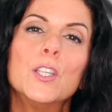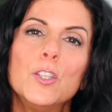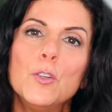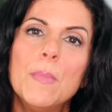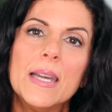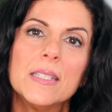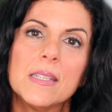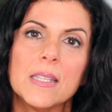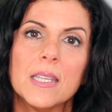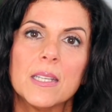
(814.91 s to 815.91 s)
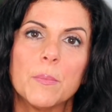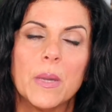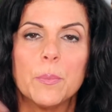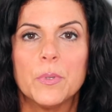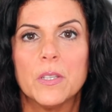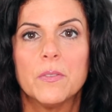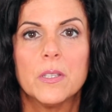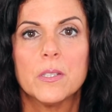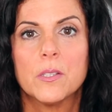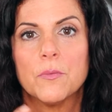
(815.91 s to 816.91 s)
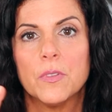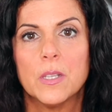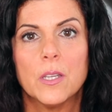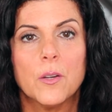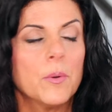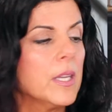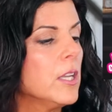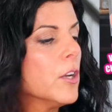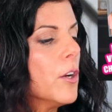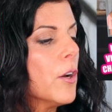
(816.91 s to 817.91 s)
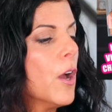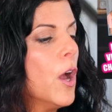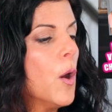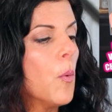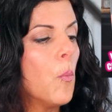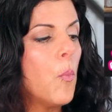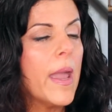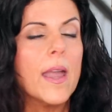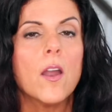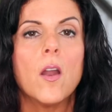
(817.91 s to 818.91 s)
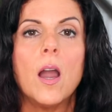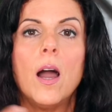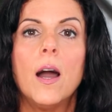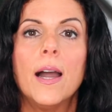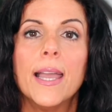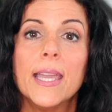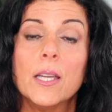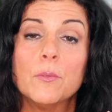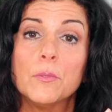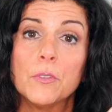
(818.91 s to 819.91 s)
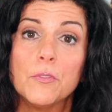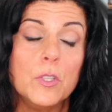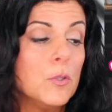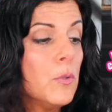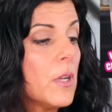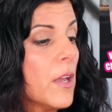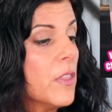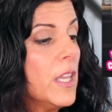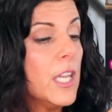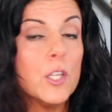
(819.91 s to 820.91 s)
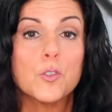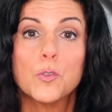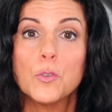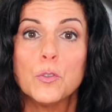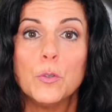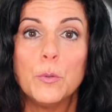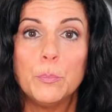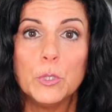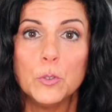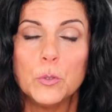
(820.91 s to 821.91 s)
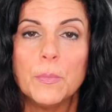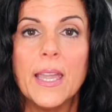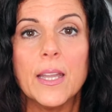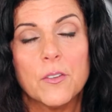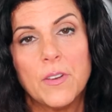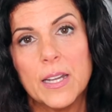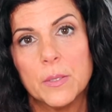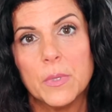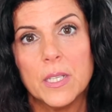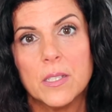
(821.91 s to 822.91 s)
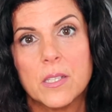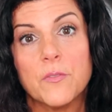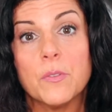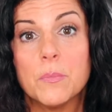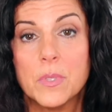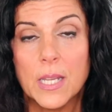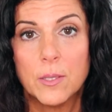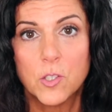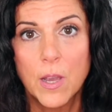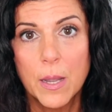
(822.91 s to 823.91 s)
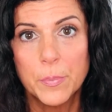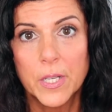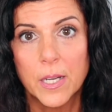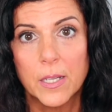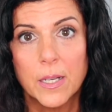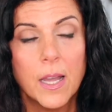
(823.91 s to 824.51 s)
You might have seen my previous video here where I reviewed the True Bloom Hair Vitamins from St. Tropica.